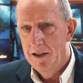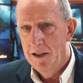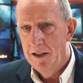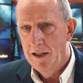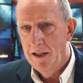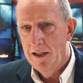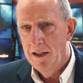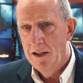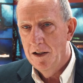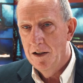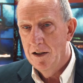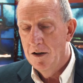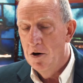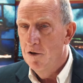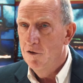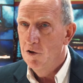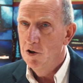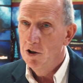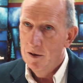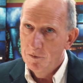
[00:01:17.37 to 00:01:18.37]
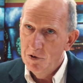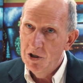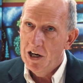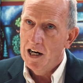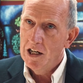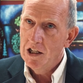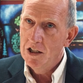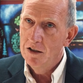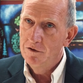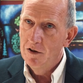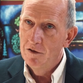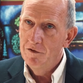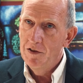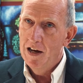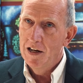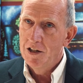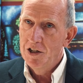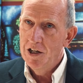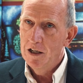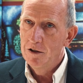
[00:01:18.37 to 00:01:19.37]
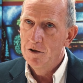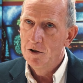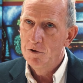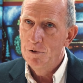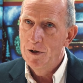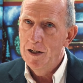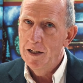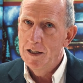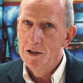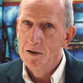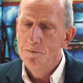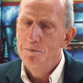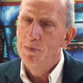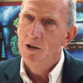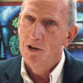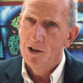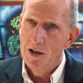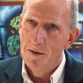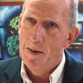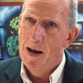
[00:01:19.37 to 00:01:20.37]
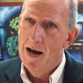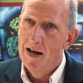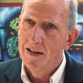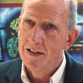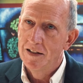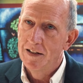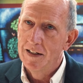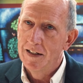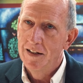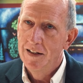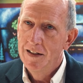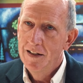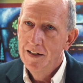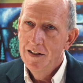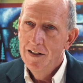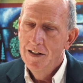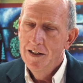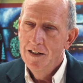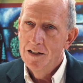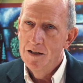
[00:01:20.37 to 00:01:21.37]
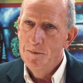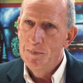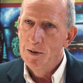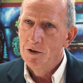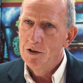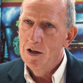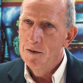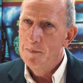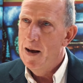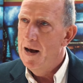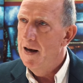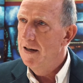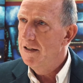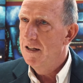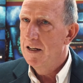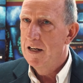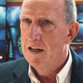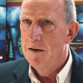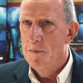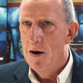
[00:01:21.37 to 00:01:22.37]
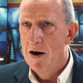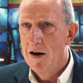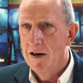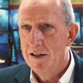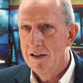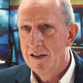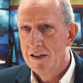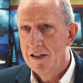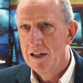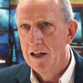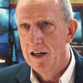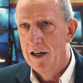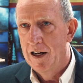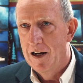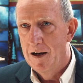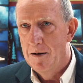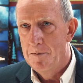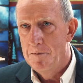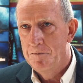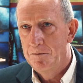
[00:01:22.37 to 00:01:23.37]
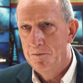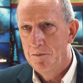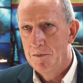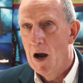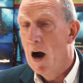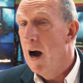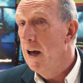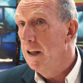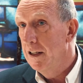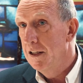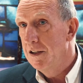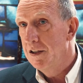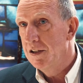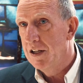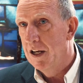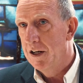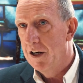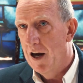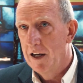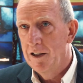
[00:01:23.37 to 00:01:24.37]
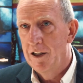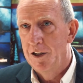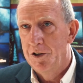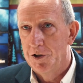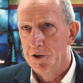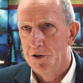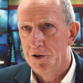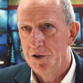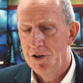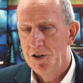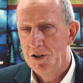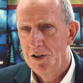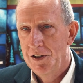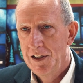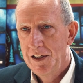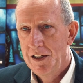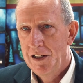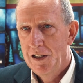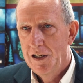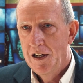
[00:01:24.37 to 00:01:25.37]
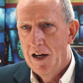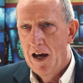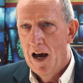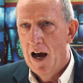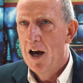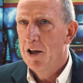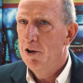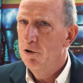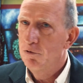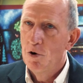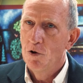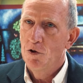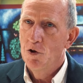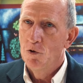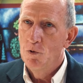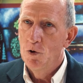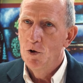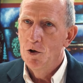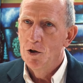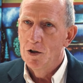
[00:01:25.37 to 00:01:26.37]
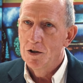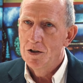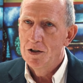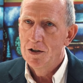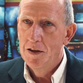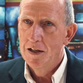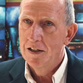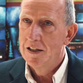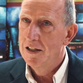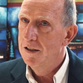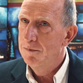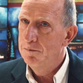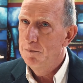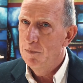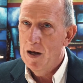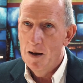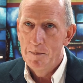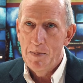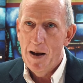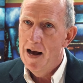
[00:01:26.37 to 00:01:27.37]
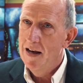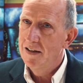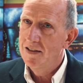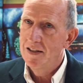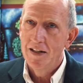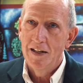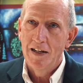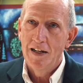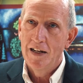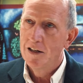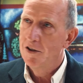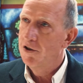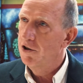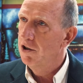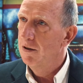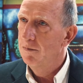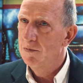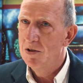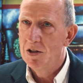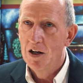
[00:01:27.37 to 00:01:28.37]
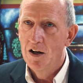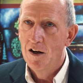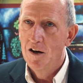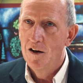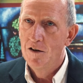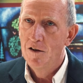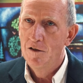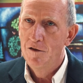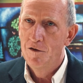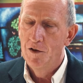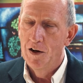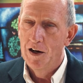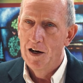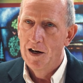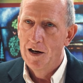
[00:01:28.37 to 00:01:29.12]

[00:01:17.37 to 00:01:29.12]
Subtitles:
the overall objective of that chair is really to build capacity amongst islands and islanders throughout the world. This is capacity in terms of